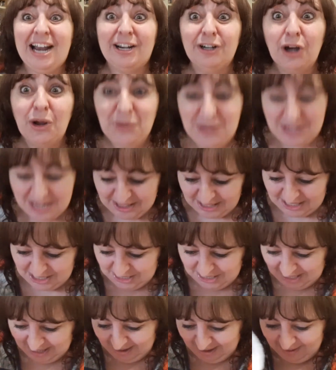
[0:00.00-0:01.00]
no year
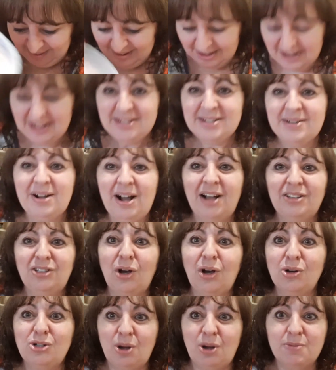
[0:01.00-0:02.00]
this year. I
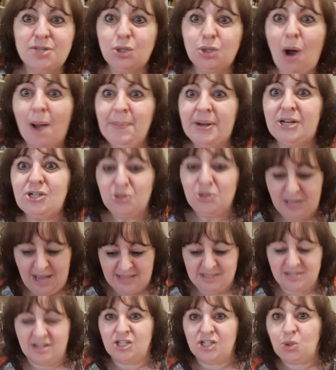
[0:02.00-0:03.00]
told you I'm swiping
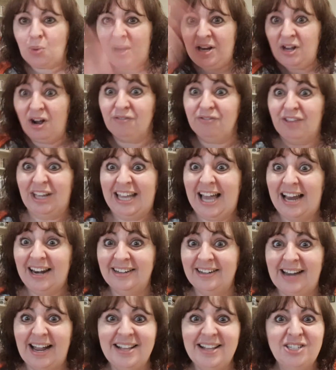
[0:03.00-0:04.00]
2020 off the
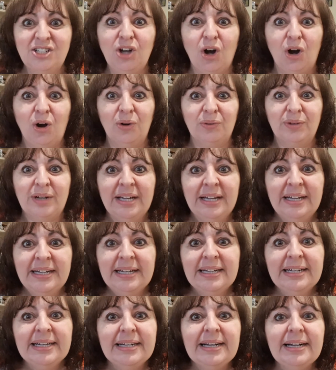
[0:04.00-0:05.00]
calendar. It's gone.
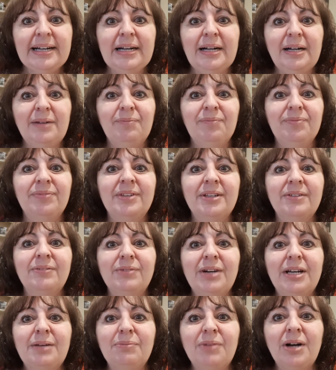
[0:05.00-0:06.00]

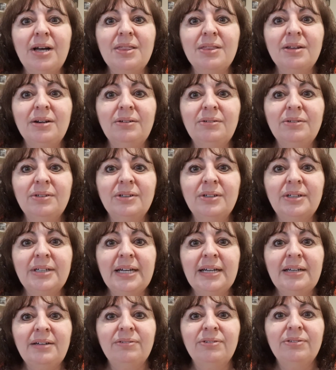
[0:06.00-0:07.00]
When my thyroid got
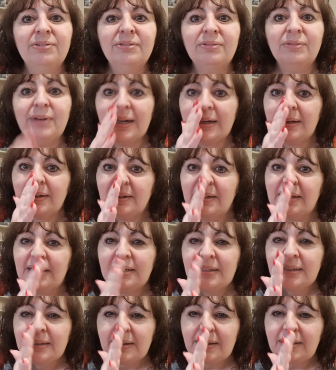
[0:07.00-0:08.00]
out of whack,
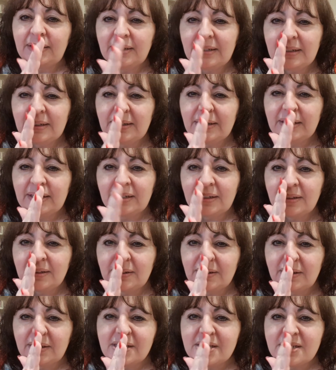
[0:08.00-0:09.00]
I
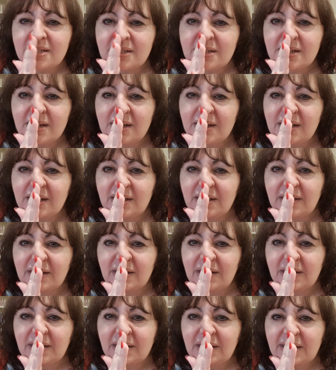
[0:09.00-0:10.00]
lost
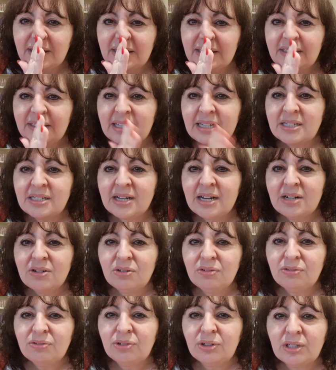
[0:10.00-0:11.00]
down to
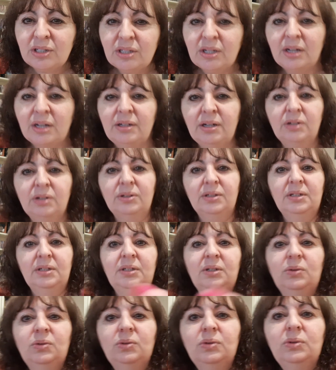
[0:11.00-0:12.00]
149.
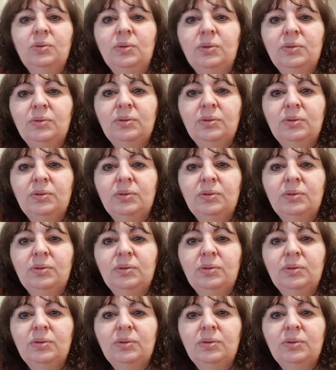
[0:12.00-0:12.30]
Oh.